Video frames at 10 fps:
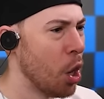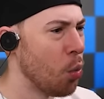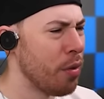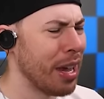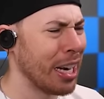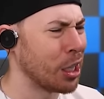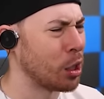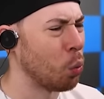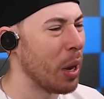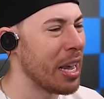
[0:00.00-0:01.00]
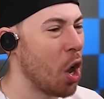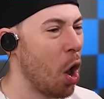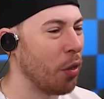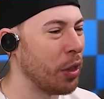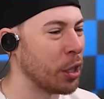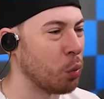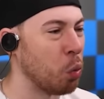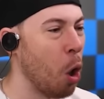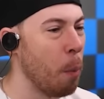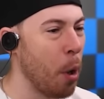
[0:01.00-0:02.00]
We've got to swing on this
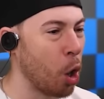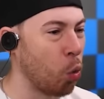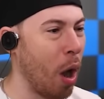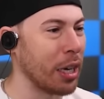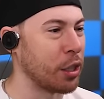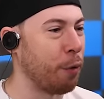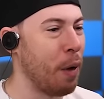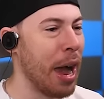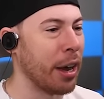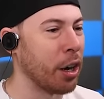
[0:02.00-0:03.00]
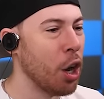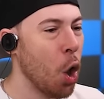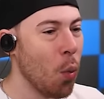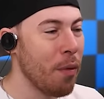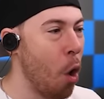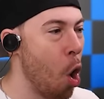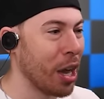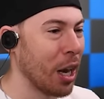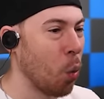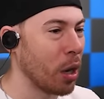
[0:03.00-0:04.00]
rope across the fire. We've all
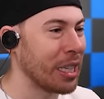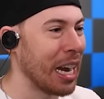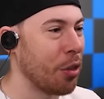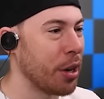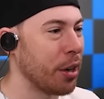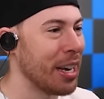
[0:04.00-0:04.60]
got to work together here.